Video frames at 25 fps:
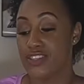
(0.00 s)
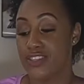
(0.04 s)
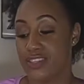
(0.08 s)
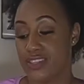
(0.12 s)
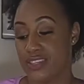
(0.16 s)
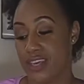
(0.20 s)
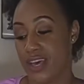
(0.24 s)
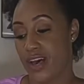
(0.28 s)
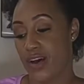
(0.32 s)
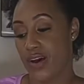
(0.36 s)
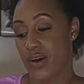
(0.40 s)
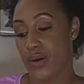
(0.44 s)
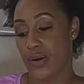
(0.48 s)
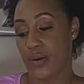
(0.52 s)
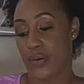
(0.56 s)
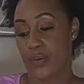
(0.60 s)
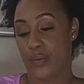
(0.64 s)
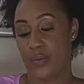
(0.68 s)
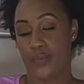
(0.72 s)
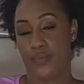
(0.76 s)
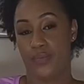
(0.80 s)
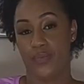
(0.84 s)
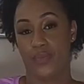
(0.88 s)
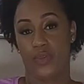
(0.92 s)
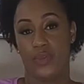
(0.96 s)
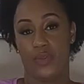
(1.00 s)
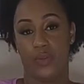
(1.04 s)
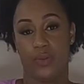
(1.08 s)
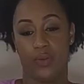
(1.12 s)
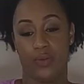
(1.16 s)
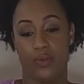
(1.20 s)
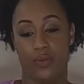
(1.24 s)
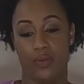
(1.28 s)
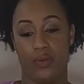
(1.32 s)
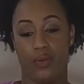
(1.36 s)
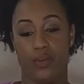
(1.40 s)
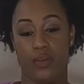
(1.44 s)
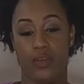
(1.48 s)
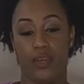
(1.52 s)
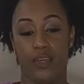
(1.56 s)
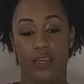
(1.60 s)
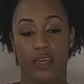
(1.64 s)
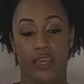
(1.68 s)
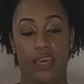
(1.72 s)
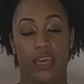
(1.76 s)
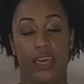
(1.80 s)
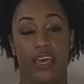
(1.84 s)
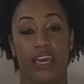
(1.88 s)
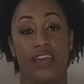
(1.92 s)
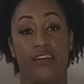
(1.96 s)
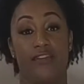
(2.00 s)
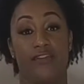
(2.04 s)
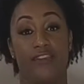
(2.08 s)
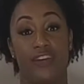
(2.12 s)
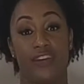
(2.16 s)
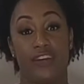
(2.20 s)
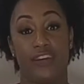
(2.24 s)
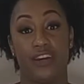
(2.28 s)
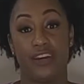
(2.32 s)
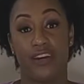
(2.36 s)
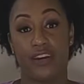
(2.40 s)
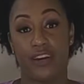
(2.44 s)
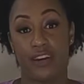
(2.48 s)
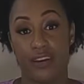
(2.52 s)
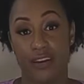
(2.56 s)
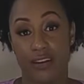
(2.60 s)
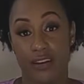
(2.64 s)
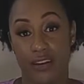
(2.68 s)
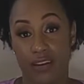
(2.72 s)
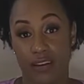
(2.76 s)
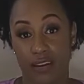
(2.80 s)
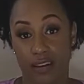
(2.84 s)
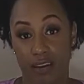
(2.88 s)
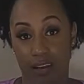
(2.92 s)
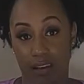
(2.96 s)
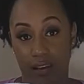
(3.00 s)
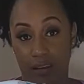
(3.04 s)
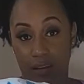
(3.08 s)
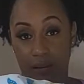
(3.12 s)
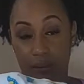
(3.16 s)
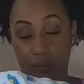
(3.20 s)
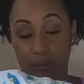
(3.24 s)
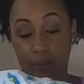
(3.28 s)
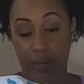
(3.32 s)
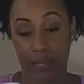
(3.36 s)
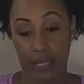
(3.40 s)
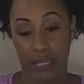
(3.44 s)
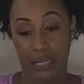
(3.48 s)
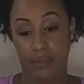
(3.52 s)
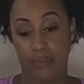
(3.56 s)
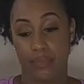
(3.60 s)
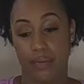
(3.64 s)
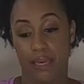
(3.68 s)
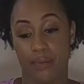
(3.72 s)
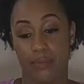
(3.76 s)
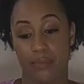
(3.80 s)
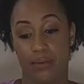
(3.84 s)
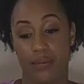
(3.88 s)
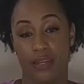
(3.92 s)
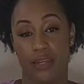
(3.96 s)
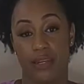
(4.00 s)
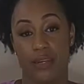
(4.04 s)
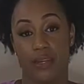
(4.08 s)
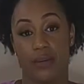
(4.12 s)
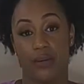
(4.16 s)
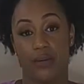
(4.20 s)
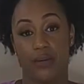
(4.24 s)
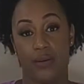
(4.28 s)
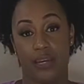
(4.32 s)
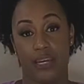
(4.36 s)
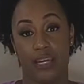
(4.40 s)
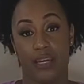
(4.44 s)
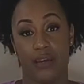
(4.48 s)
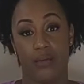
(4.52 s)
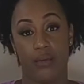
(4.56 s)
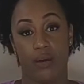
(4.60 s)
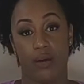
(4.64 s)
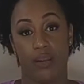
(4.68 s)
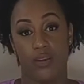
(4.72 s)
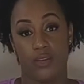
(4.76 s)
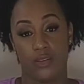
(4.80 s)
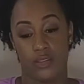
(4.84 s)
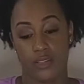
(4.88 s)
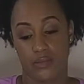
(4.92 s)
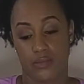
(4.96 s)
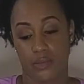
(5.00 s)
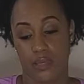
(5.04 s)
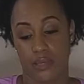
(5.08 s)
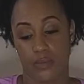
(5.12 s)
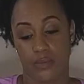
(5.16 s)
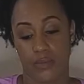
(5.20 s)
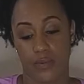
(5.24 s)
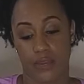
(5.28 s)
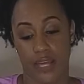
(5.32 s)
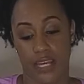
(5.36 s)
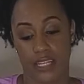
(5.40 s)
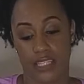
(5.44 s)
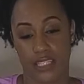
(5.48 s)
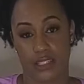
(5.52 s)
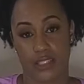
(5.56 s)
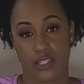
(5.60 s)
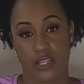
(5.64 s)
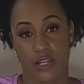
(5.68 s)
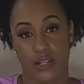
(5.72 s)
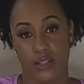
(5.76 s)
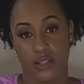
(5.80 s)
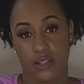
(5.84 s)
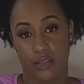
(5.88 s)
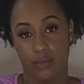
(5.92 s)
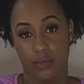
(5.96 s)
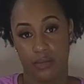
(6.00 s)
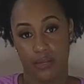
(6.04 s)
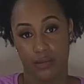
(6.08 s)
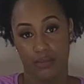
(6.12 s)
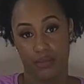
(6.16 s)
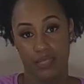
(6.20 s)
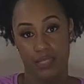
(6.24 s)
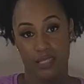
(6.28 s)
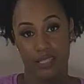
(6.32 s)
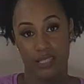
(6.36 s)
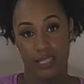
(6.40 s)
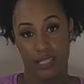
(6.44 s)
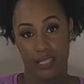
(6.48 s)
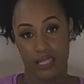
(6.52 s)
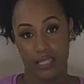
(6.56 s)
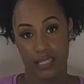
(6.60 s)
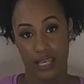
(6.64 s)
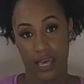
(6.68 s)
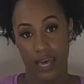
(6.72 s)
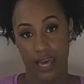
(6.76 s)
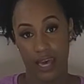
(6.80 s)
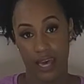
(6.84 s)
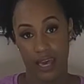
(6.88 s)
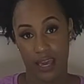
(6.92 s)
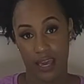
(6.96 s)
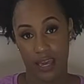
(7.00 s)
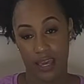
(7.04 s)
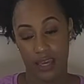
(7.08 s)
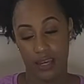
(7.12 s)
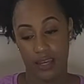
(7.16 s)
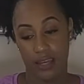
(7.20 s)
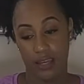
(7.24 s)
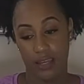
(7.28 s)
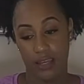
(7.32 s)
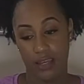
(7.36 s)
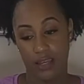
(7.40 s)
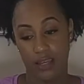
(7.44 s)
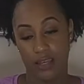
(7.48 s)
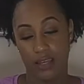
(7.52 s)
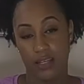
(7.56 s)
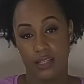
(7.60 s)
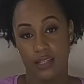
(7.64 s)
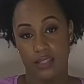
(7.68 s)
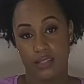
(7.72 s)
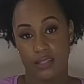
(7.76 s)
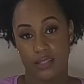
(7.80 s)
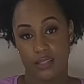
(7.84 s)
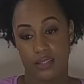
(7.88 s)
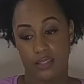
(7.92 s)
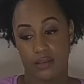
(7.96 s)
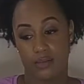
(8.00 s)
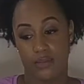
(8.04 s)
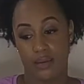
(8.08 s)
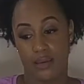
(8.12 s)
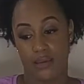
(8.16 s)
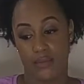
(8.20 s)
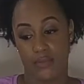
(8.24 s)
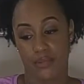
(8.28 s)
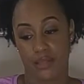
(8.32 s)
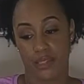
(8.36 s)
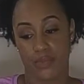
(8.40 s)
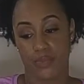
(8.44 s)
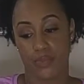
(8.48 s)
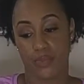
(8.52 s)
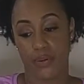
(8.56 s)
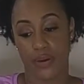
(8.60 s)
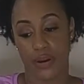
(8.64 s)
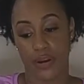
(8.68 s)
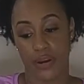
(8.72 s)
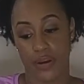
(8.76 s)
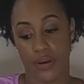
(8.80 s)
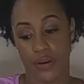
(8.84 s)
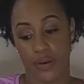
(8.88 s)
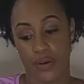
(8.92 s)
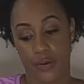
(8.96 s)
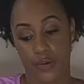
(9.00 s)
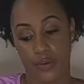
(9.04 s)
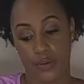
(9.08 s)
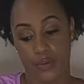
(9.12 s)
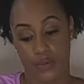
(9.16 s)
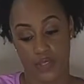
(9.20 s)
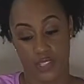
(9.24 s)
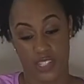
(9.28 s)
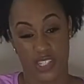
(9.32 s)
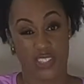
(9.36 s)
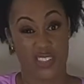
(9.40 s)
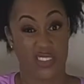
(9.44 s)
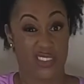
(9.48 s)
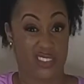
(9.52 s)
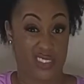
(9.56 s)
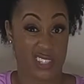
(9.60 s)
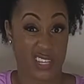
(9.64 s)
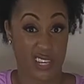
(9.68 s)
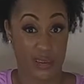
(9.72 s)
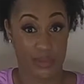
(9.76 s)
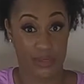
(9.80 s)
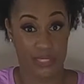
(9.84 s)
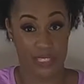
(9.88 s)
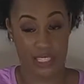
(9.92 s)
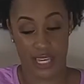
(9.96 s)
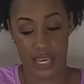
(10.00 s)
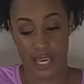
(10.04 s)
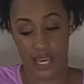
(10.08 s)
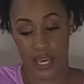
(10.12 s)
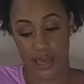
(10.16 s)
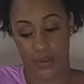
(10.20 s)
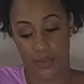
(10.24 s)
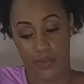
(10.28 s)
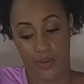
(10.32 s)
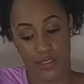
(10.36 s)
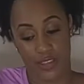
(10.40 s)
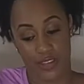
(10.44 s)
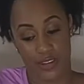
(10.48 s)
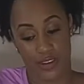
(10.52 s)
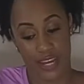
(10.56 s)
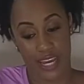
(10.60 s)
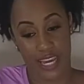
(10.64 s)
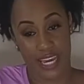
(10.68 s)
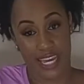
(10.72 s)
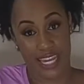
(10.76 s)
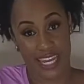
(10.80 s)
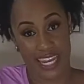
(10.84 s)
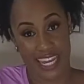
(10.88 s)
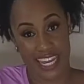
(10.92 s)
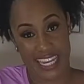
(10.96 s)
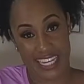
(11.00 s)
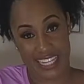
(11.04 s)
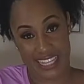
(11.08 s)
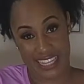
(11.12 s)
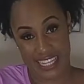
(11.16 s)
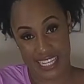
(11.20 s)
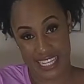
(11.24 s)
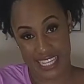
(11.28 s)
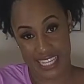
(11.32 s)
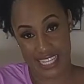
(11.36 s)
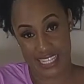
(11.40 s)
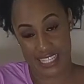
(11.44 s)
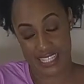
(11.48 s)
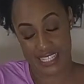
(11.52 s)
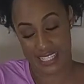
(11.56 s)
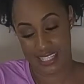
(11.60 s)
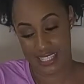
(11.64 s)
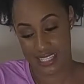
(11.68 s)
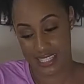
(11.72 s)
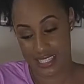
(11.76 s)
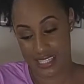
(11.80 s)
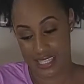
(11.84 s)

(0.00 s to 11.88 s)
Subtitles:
So if you're putting baby in the crib, I know some people like to turn their babies to the side, turn their babies prone, which is tummy time with their head like this.